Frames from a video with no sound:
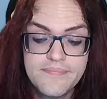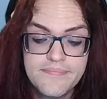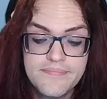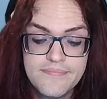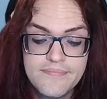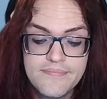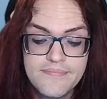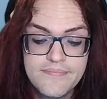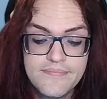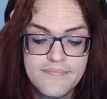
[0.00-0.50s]

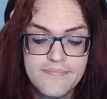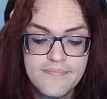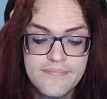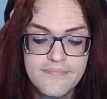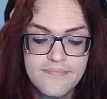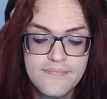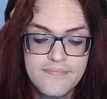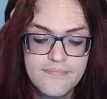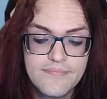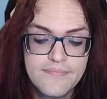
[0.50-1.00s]

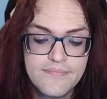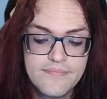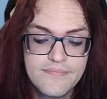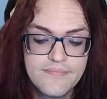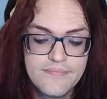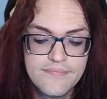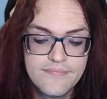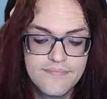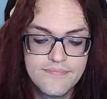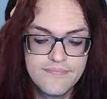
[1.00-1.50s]

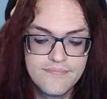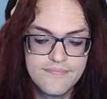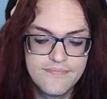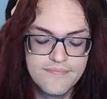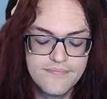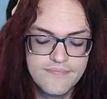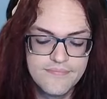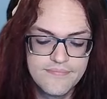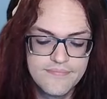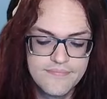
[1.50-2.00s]

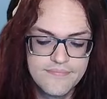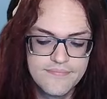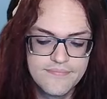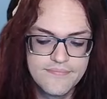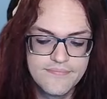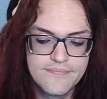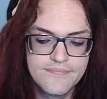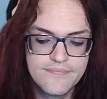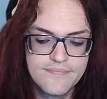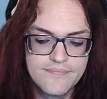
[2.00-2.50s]

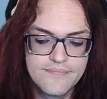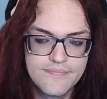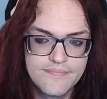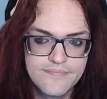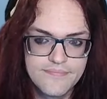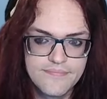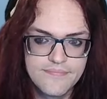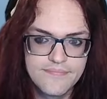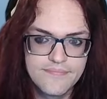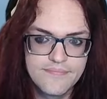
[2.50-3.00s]

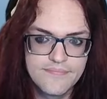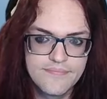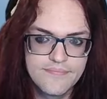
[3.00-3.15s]
[no speech]